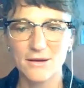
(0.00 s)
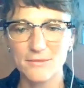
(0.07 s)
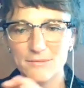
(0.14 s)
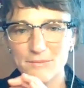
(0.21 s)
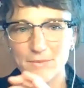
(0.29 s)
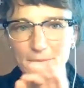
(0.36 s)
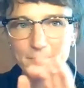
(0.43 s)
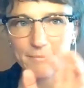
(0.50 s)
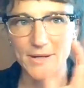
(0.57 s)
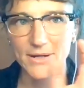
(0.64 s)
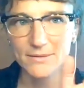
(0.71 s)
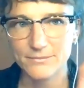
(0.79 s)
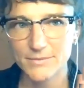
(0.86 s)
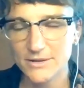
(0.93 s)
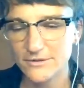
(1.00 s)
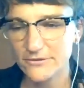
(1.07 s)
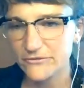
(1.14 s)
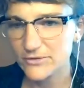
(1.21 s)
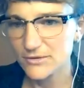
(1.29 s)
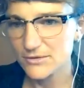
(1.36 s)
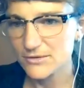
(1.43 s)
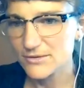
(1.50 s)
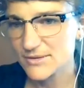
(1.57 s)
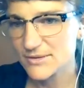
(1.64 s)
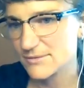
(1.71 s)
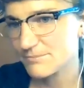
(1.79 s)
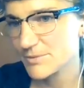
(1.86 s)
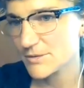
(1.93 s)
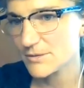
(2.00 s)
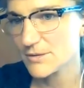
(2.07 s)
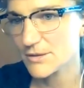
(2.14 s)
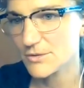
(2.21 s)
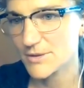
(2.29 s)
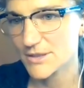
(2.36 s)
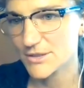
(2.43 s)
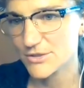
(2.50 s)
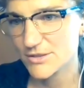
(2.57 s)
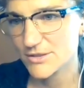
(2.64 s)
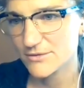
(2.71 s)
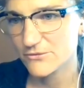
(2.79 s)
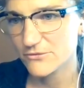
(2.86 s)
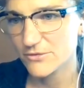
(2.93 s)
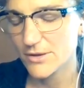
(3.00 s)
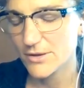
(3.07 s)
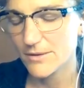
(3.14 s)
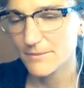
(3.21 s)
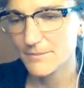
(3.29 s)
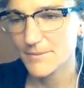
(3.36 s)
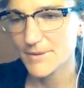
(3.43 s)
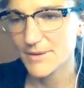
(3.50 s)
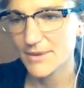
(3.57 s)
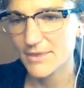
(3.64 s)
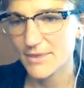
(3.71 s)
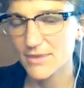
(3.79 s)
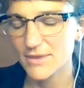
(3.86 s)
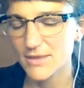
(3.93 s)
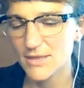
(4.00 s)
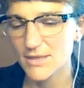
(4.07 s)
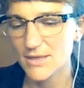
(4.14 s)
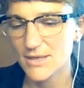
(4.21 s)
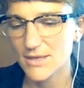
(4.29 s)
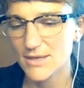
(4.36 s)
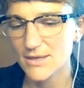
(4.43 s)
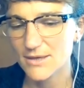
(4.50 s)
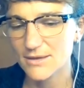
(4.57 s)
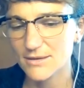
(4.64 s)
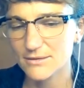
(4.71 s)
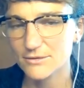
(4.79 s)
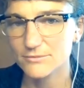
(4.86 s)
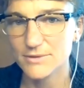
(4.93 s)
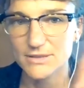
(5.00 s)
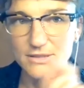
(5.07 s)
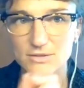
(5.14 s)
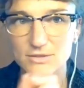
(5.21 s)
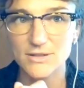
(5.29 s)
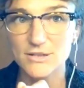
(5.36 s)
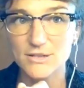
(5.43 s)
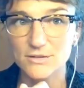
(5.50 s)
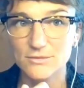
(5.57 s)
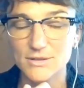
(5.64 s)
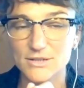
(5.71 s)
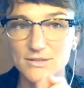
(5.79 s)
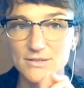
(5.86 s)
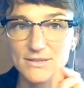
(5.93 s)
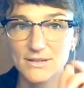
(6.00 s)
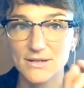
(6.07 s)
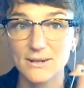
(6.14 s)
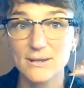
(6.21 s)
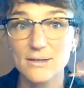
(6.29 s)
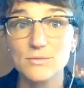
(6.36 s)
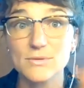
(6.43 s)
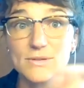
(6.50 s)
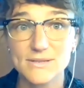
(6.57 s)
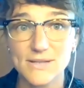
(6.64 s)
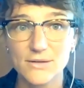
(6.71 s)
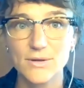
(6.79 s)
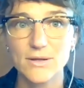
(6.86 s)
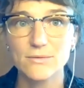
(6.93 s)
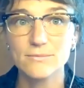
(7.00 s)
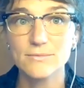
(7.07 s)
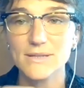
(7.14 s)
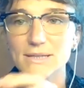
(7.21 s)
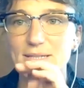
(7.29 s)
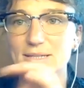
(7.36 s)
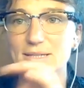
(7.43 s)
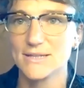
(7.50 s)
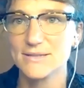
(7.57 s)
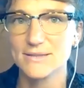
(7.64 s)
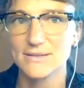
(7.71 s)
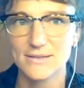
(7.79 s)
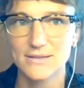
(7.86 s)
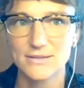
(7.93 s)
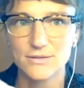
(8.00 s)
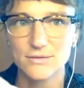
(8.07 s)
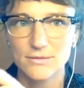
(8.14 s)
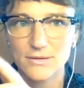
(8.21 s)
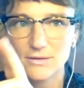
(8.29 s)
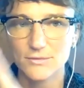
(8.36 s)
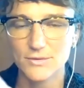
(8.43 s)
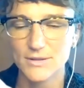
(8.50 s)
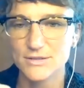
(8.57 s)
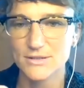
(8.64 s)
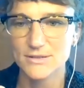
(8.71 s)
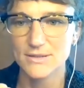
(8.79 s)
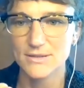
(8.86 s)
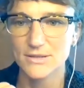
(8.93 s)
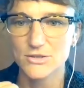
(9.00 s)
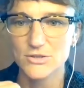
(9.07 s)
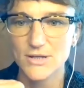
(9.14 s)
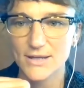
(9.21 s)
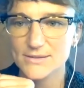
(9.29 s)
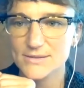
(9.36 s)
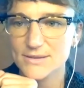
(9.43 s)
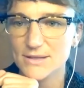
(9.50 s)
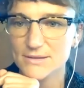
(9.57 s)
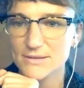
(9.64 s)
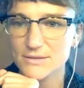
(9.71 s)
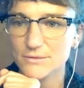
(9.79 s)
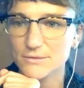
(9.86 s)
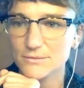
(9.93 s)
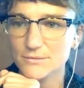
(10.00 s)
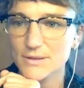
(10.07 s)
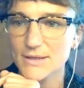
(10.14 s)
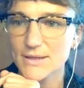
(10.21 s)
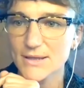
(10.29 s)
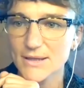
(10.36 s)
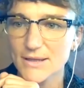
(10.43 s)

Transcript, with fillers: Um, but I'm going to first pull a question from the the registration questions that I think will segue really nicely to the questions in the chats. And so